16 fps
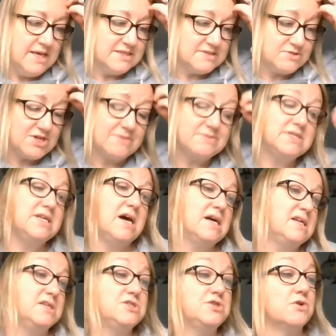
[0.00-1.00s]
so chapter
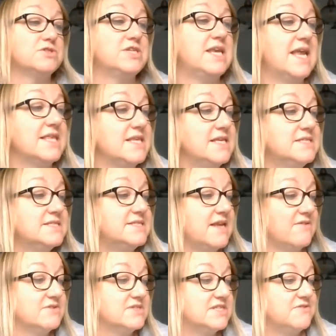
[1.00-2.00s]
9, Dr. Lanyon's
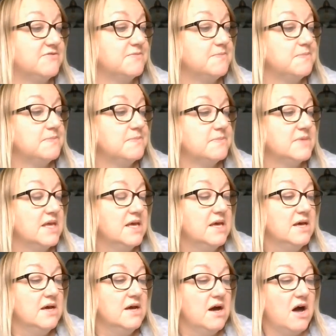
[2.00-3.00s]
narrative.
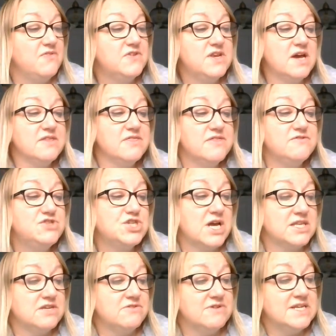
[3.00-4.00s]
On the 9th of
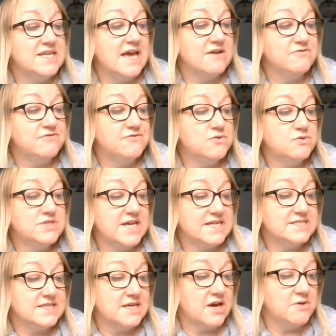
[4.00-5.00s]
January, now 4
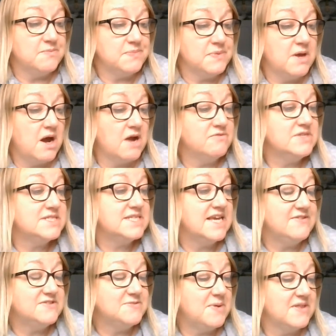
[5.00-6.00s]
days ago, I
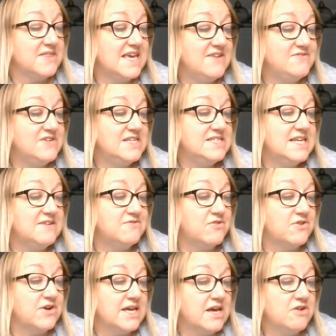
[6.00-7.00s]
received by the evening
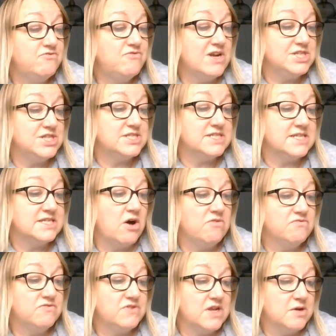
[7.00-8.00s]
delivery a registered
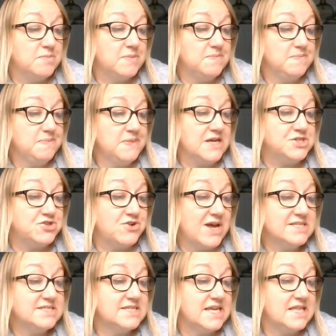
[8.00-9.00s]
envelope,
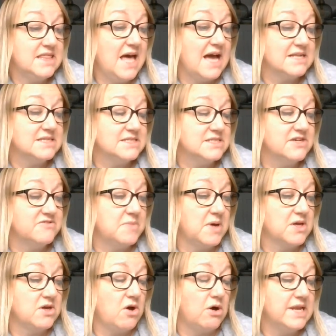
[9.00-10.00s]
addressed in the hand of my
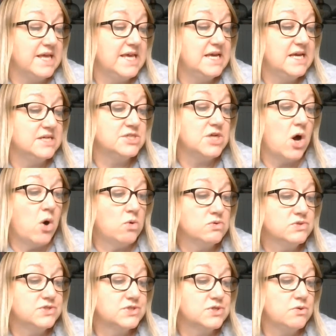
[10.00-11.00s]
colleague and
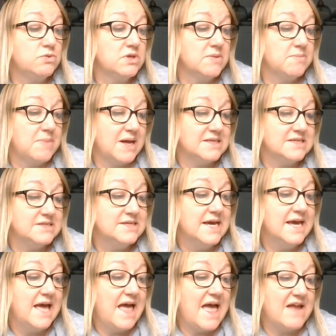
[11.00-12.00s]
old school companion,
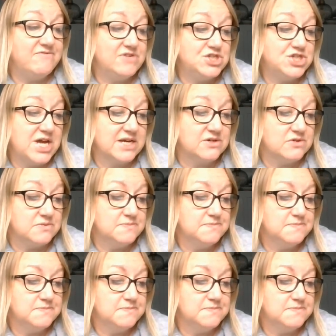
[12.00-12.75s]
Henry Jekyll.